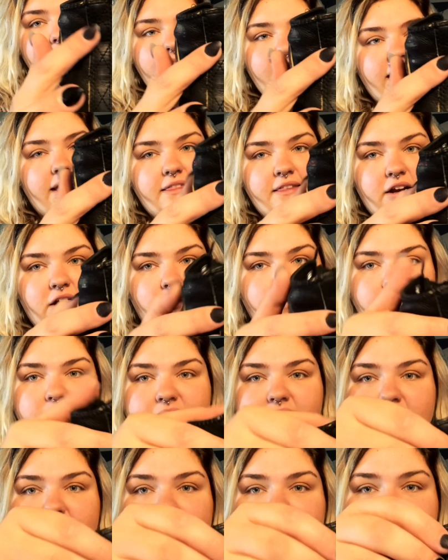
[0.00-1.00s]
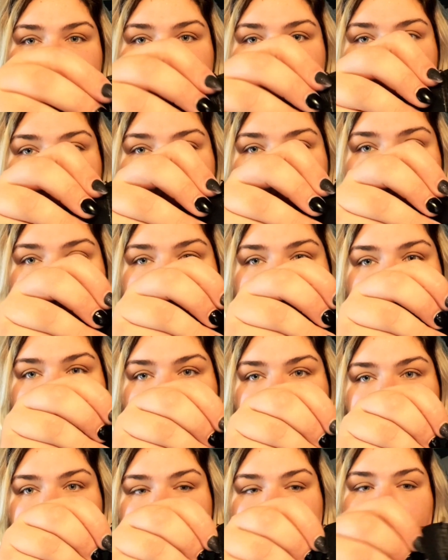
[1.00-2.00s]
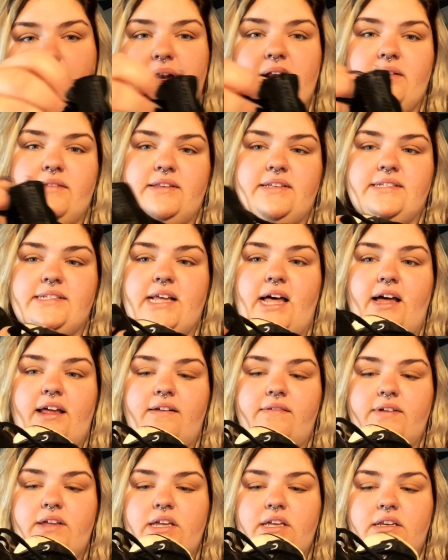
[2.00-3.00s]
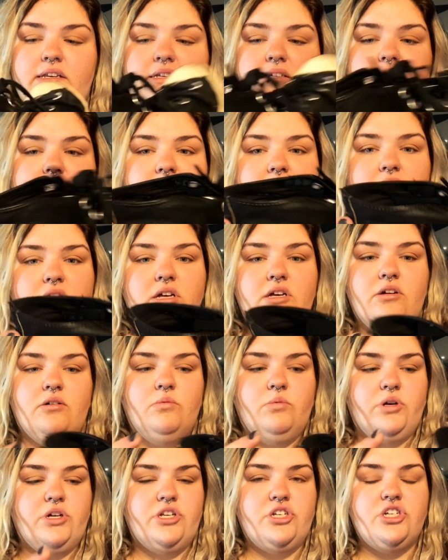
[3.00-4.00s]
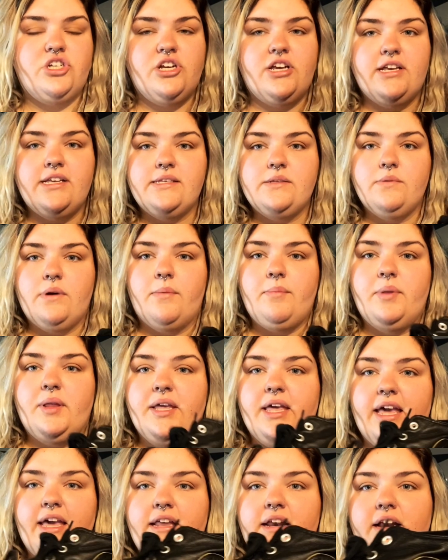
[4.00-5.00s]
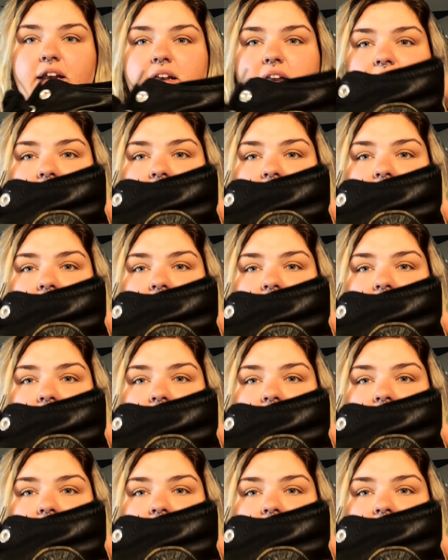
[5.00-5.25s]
And it almost has a peak of color coming out the side of it, which is replicated in